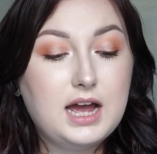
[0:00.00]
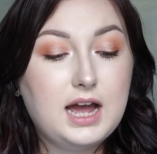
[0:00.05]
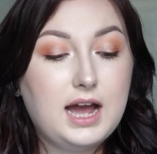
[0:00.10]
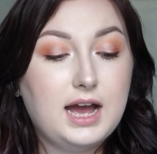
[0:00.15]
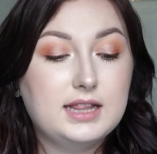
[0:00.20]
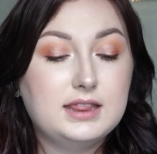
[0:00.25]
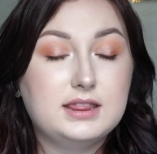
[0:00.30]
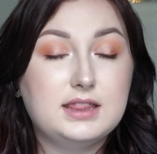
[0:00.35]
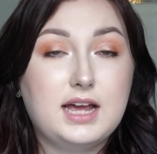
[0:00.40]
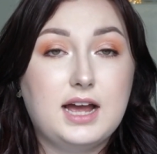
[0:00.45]

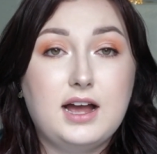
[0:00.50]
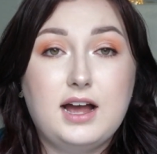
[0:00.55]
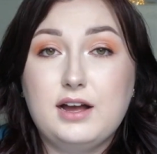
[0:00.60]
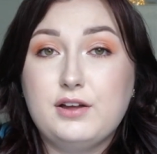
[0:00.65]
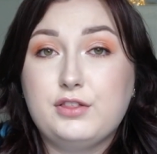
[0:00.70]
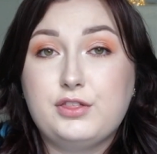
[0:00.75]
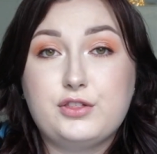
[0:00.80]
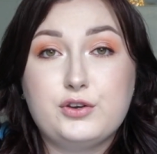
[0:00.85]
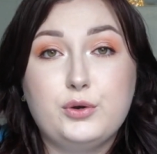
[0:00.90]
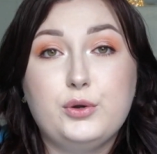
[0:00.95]
and
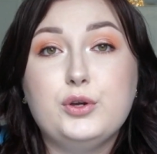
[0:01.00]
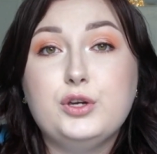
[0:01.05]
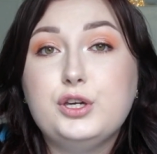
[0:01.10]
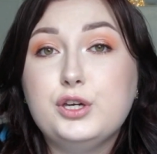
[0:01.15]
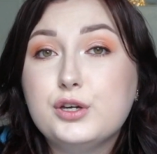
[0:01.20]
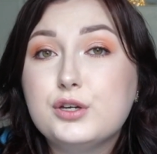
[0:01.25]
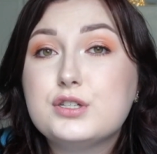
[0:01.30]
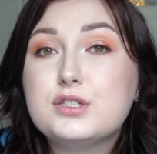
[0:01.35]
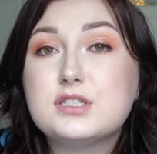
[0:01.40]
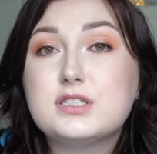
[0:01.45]
through
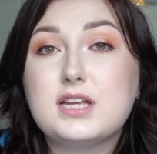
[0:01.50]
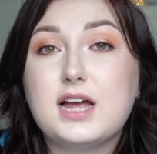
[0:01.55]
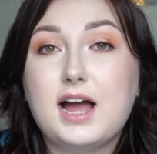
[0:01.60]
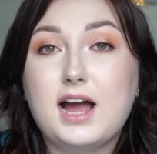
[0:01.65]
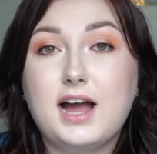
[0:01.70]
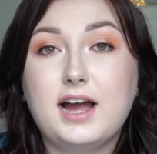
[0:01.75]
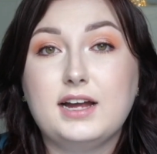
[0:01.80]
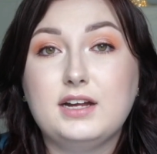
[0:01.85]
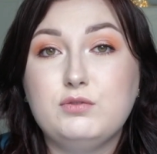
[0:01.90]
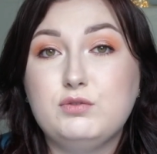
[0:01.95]
use
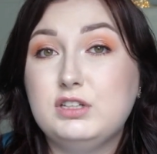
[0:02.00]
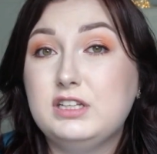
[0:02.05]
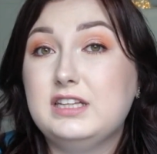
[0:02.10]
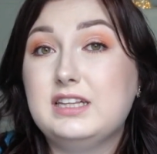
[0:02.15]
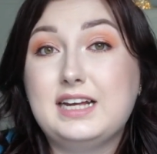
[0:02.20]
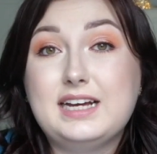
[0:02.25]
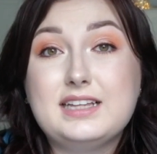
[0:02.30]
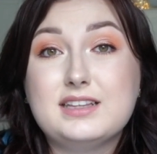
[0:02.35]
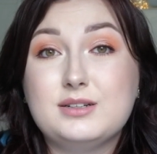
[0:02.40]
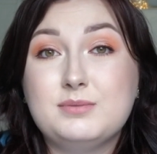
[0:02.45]
I really
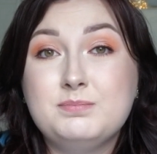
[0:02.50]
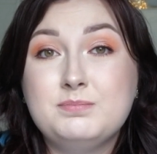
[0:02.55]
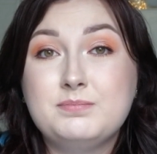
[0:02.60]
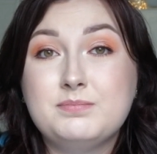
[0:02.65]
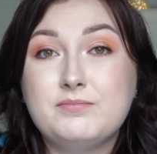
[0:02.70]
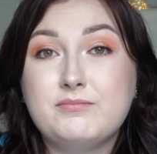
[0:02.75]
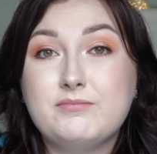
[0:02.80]
like them.